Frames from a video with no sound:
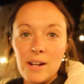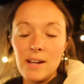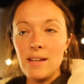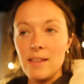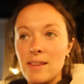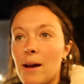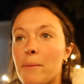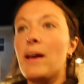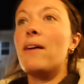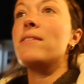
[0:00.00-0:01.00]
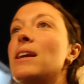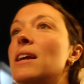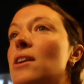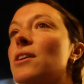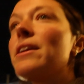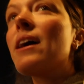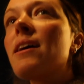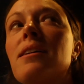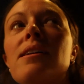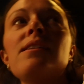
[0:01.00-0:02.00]
that we haven't eaten all day.
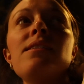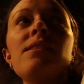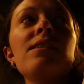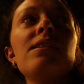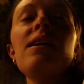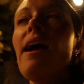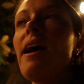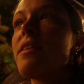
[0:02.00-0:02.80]
I had